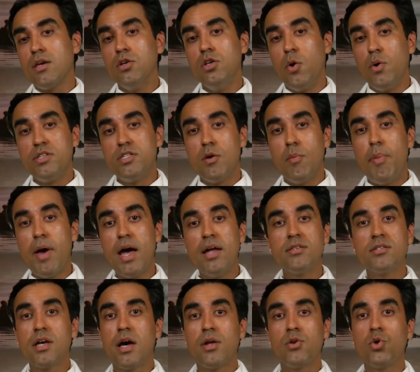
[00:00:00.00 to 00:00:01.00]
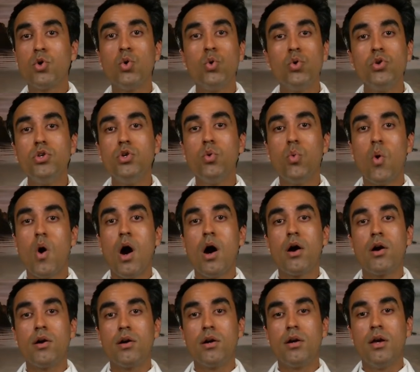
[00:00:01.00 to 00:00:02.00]
You know, it depends on who you
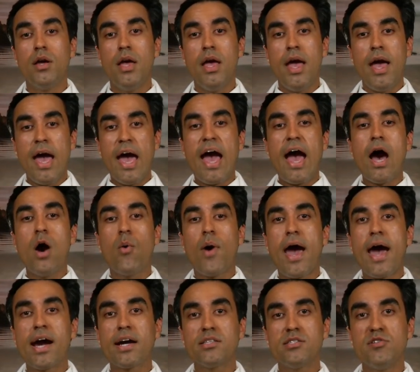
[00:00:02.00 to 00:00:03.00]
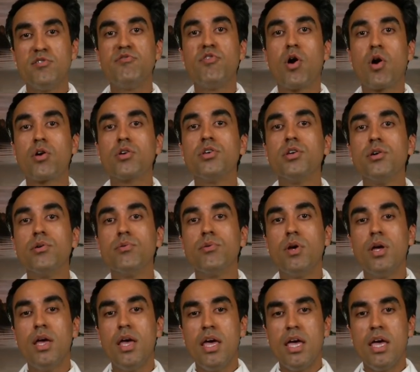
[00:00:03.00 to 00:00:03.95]
are. How active are you?